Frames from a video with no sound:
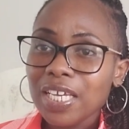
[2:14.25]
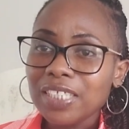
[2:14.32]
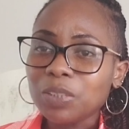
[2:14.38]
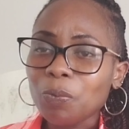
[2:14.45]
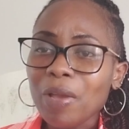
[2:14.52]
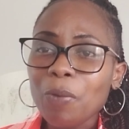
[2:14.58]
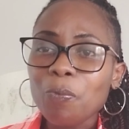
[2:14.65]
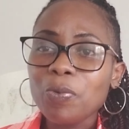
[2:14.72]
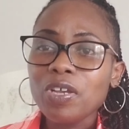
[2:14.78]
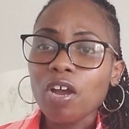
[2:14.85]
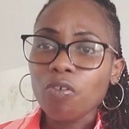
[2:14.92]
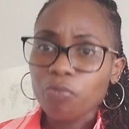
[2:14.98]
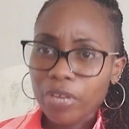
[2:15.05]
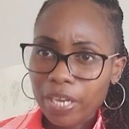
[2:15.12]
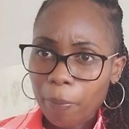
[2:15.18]
is when we
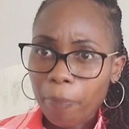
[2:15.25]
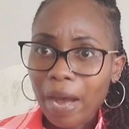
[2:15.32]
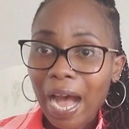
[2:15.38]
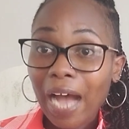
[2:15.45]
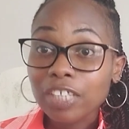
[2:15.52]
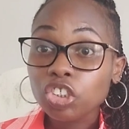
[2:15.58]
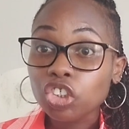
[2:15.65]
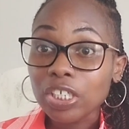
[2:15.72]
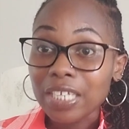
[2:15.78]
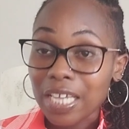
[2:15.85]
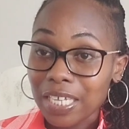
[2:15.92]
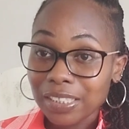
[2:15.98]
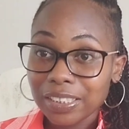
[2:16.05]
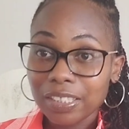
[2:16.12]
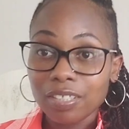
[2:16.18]
are really
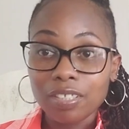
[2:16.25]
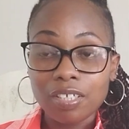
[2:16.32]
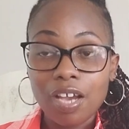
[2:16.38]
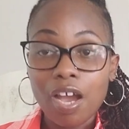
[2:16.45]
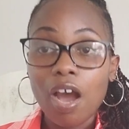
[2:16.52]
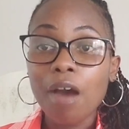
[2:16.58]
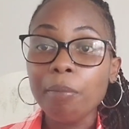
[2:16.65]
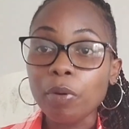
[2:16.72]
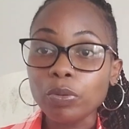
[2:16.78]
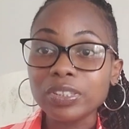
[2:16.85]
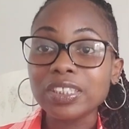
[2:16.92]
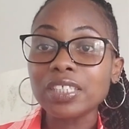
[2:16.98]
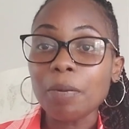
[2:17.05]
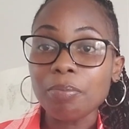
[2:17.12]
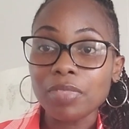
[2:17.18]
passionate about
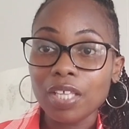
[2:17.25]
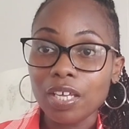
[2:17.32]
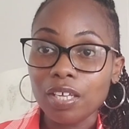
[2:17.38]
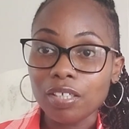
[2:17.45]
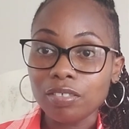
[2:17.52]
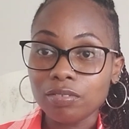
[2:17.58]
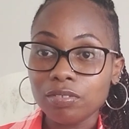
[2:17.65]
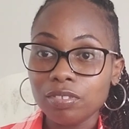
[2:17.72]
something.